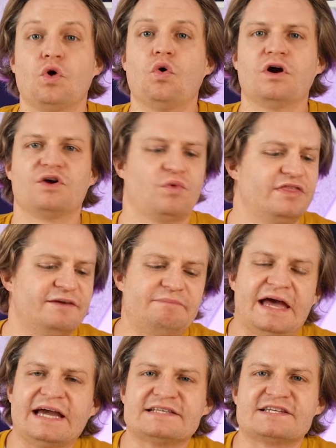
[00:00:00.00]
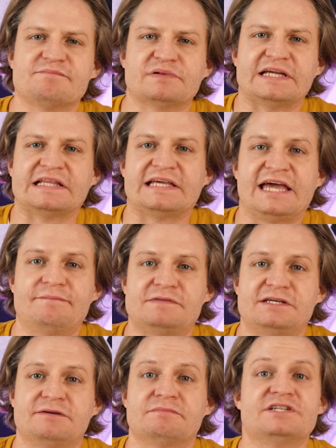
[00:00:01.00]
or when the bag is completely
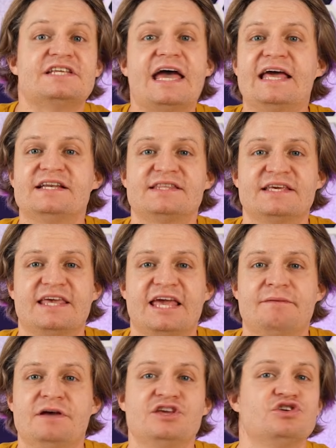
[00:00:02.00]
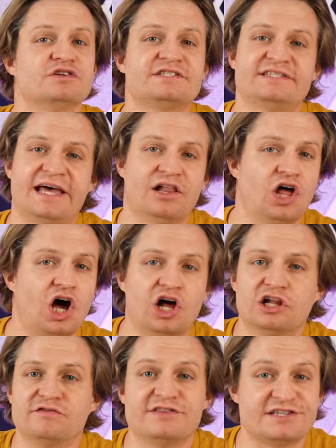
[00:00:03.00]
empty. To end the game, you'll sell
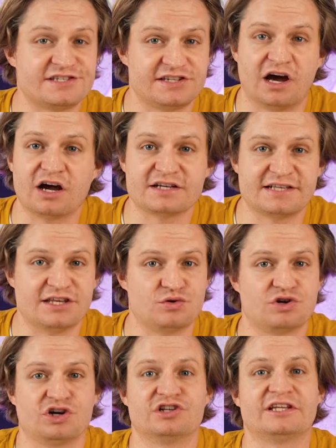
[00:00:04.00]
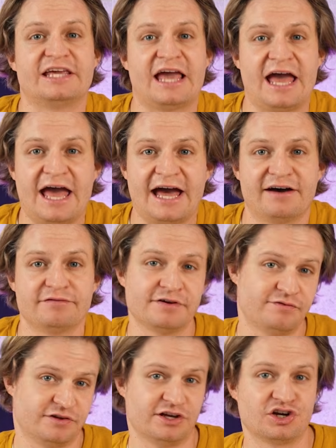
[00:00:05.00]
all of the stocks that you currently
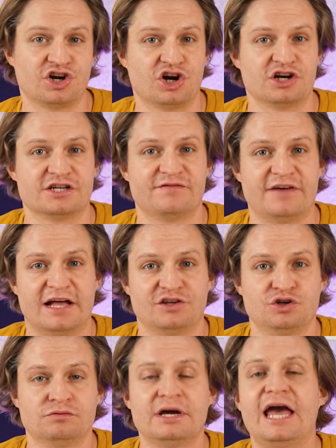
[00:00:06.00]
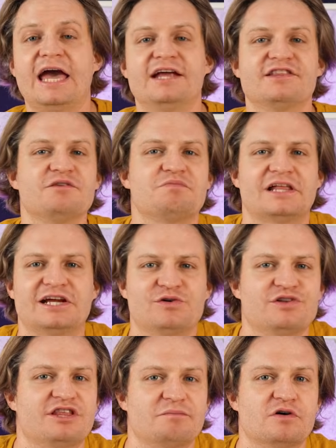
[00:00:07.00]
have for their current value, and the player
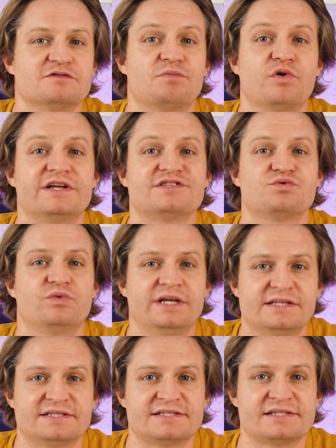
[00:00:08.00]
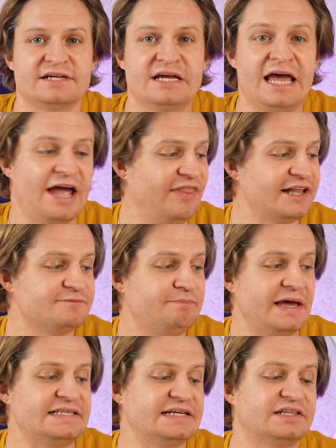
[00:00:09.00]
with the most points wins. And that's
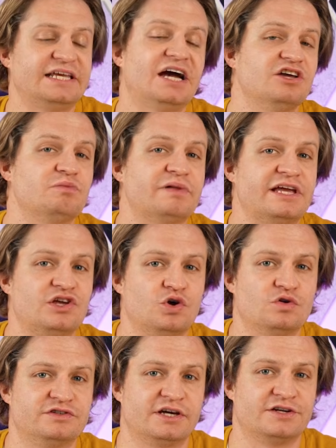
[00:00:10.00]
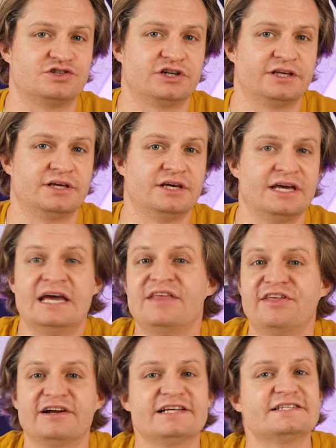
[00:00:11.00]
basically how you play Gold Country.
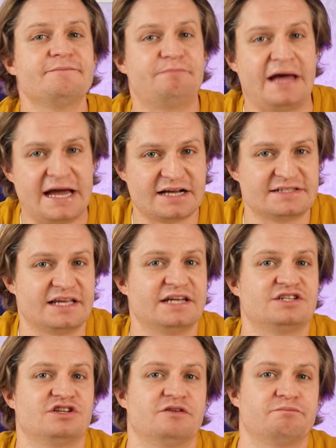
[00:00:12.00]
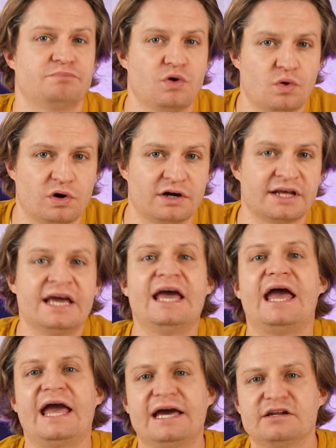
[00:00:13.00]
There is a backside to the board,
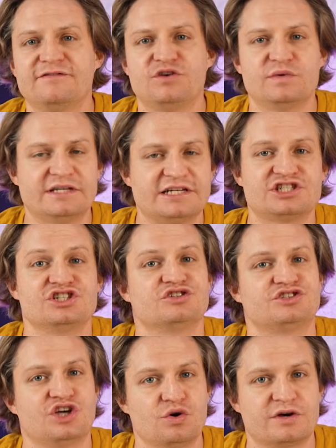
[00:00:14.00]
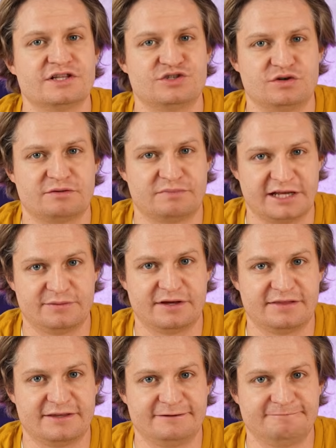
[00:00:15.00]
and a few additional tokens you can play with.